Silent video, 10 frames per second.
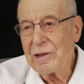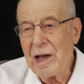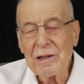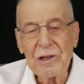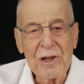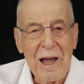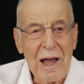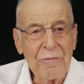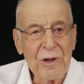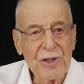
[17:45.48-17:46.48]
The English
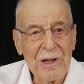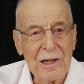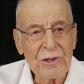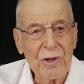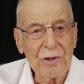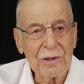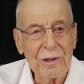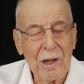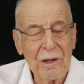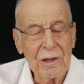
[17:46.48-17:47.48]
language
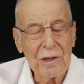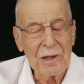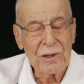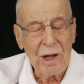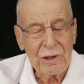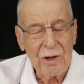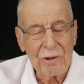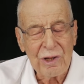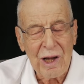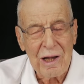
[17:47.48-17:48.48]
does not
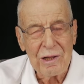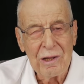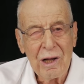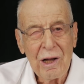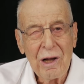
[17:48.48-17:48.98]
contain